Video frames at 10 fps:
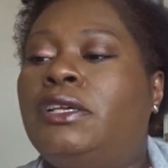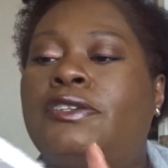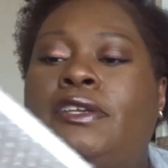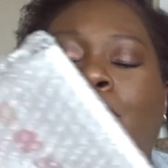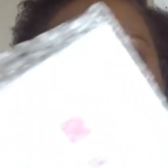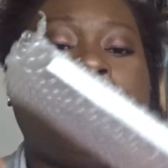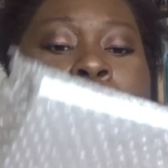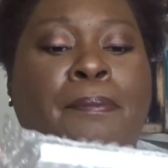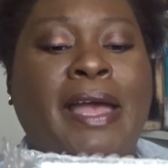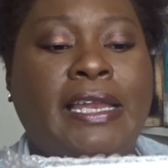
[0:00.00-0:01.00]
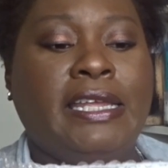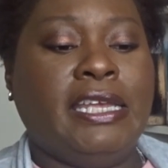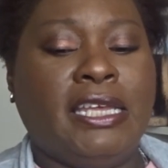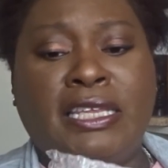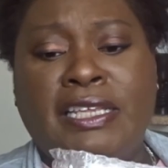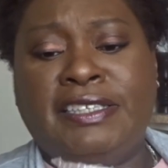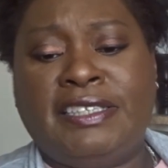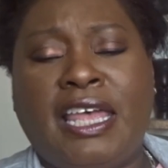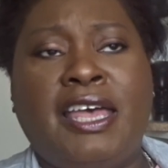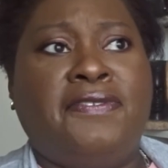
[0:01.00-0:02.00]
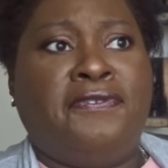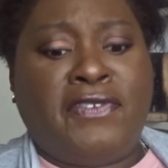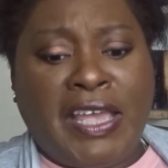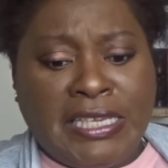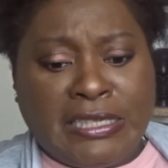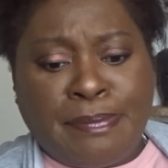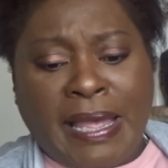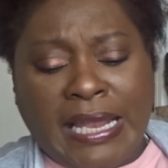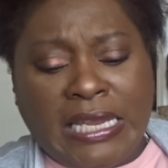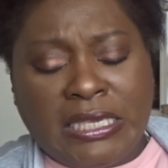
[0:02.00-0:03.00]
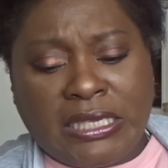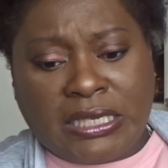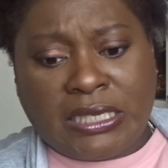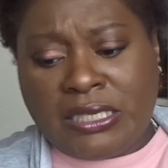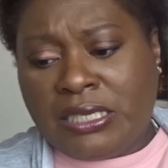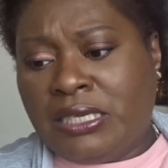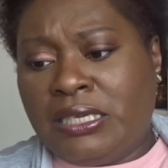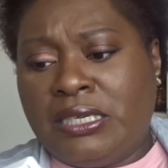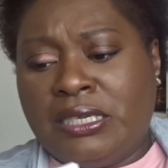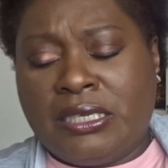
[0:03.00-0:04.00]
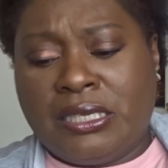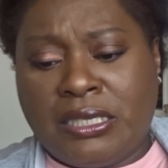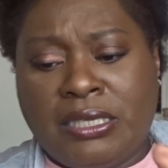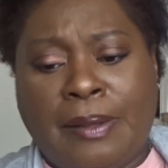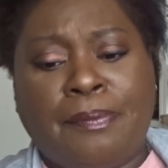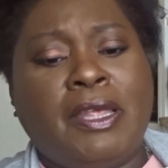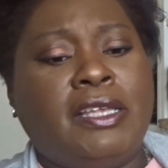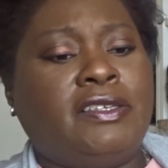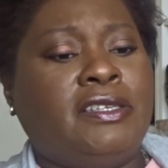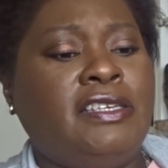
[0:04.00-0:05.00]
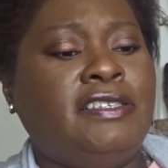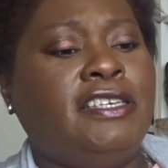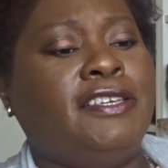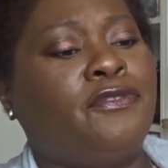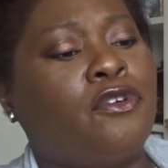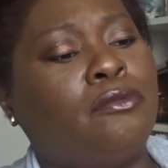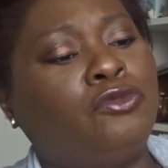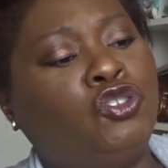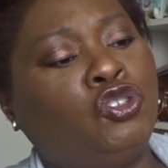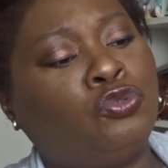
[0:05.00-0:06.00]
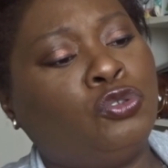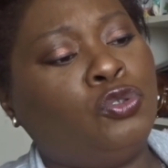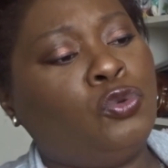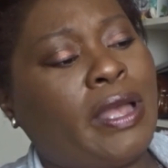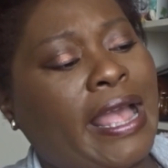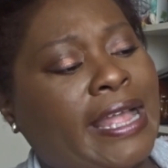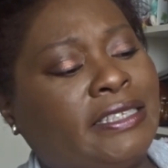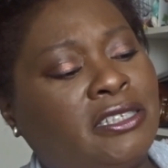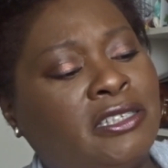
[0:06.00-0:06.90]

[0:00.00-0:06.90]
So we've got a palette here. I think this is a face palette. Yeah. So this is from True and